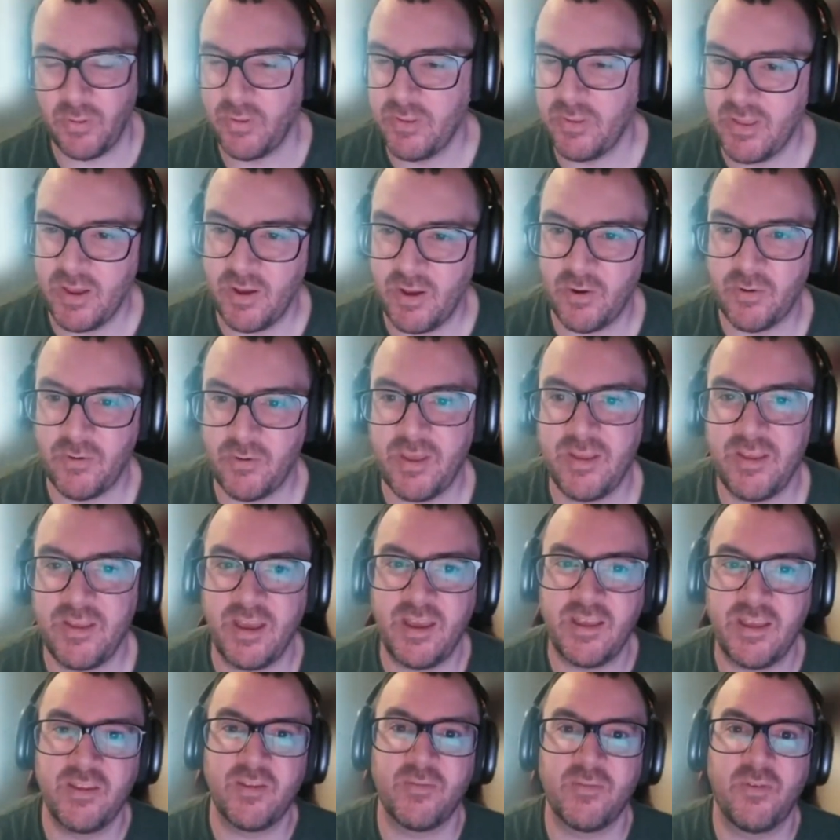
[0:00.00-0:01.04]
in the early
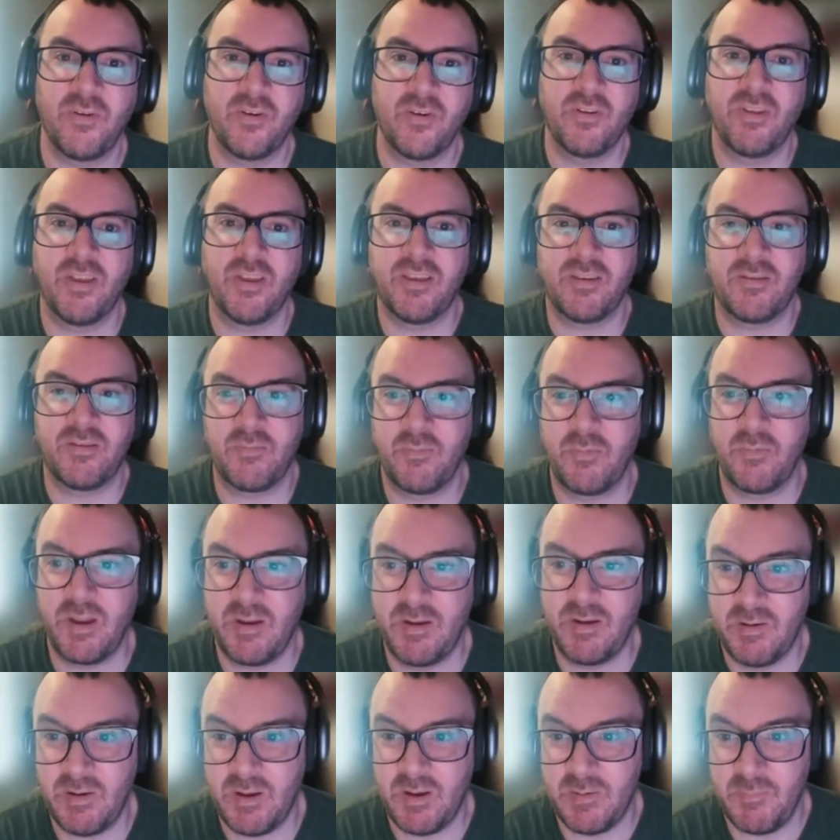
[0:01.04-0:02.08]
days of all this,
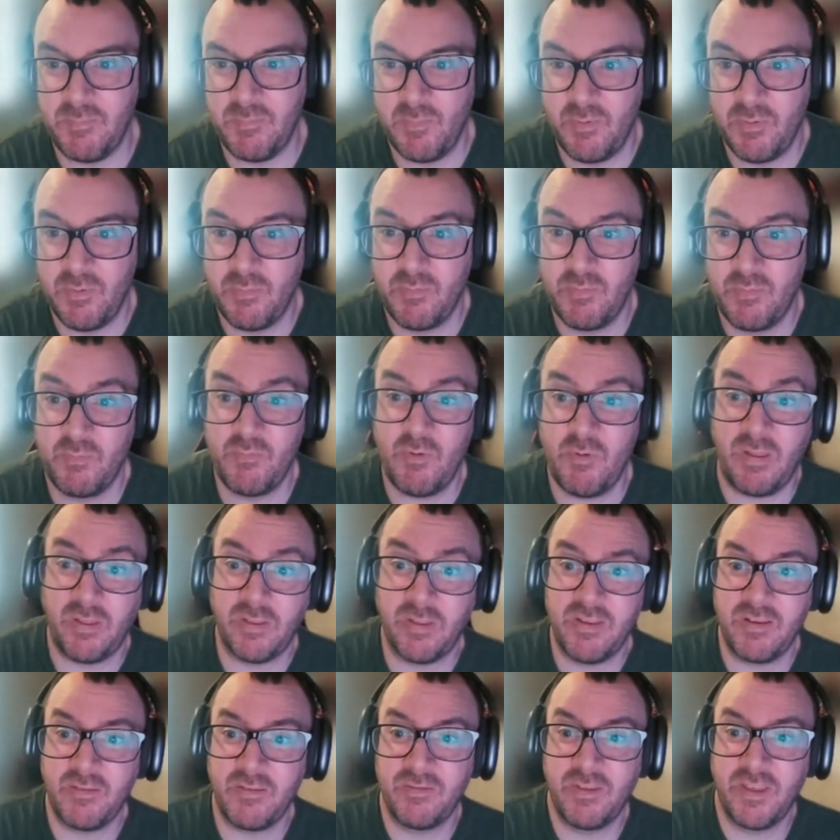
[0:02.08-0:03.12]

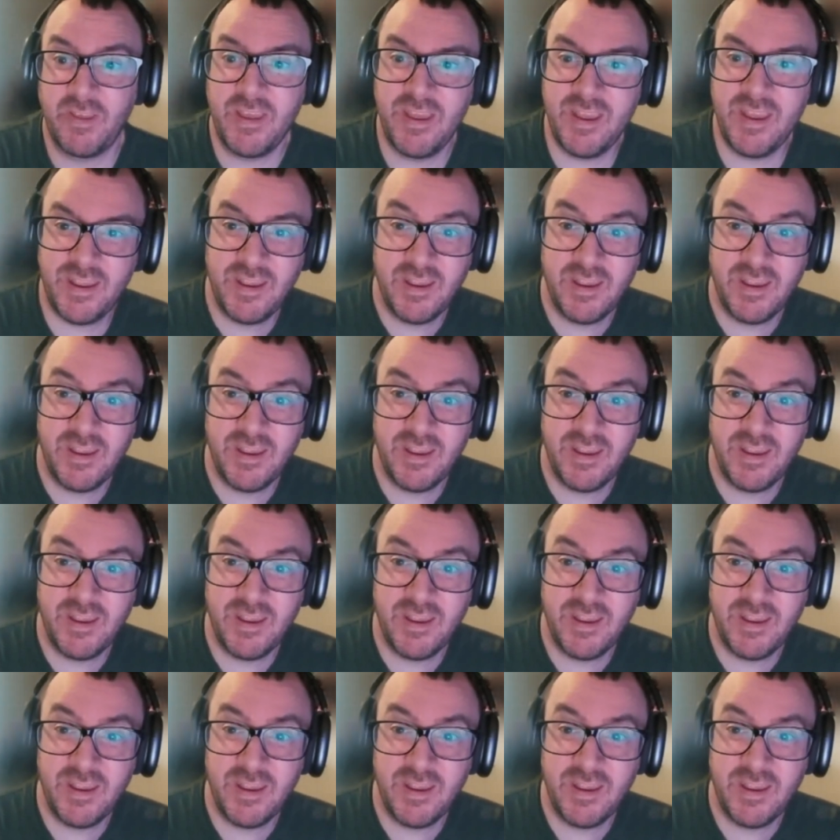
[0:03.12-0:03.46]
relatively